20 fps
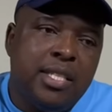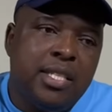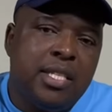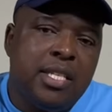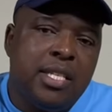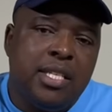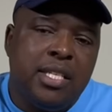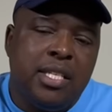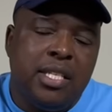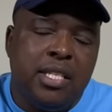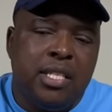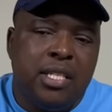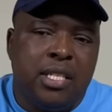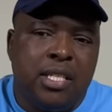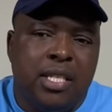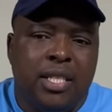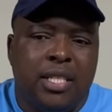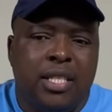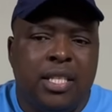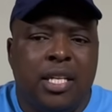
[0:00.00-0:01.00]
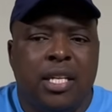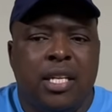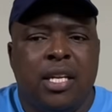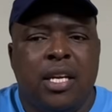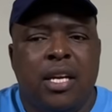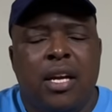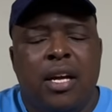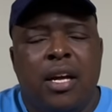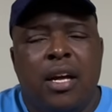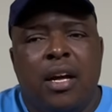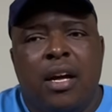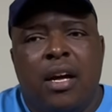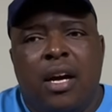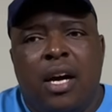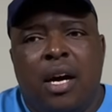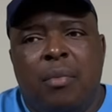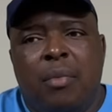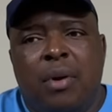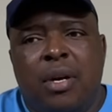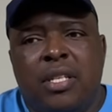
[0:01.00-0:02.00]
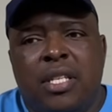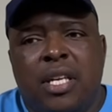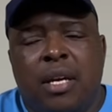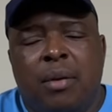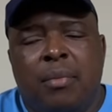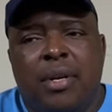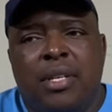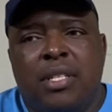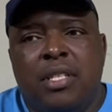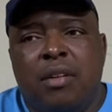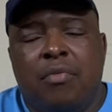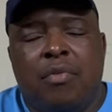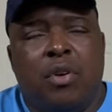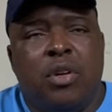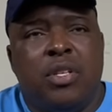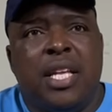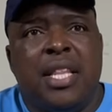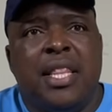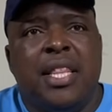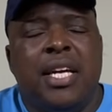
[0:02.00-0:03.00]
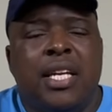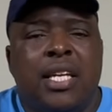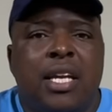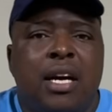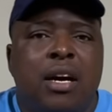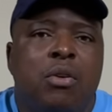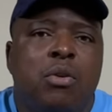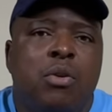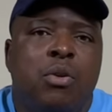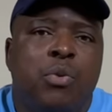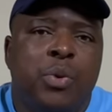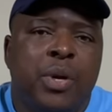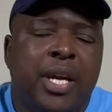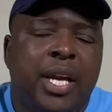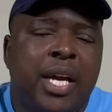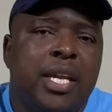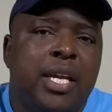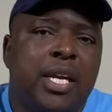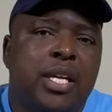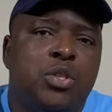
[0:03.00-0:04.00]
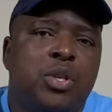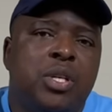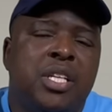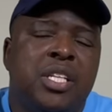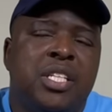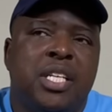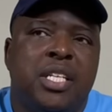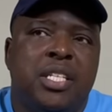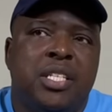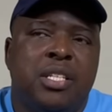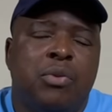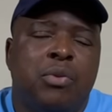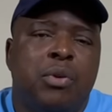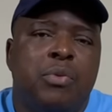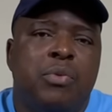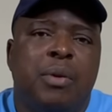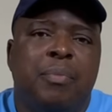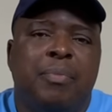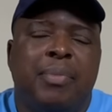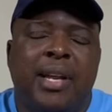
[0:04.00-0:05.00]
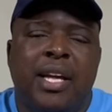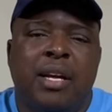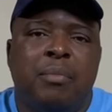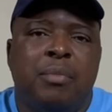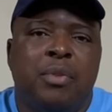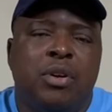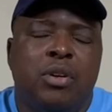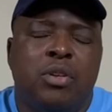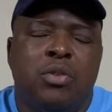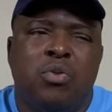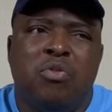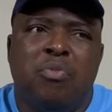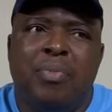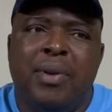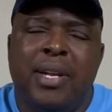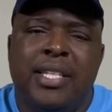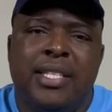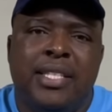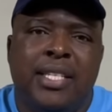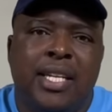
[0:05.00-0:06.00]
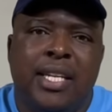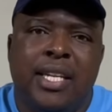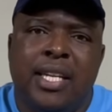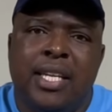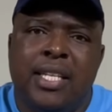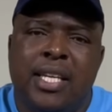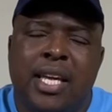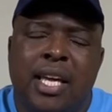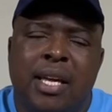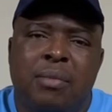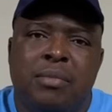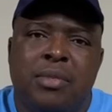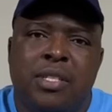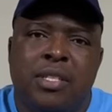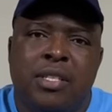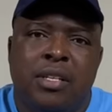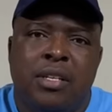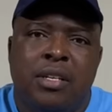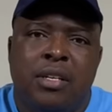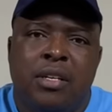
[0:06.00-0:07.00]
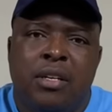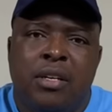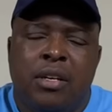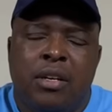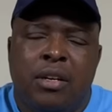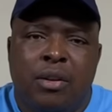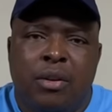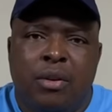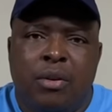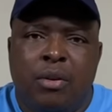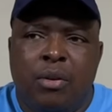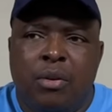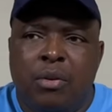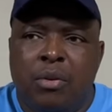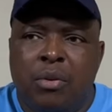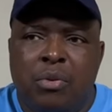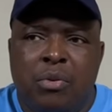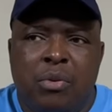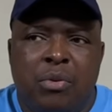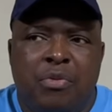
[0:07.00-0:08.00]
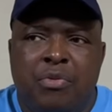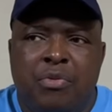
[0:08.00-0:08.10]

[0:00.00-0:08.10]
the season started, I'm asking myself, because I think now we can actually judge the way we are playing because we've played 10 league games. You know,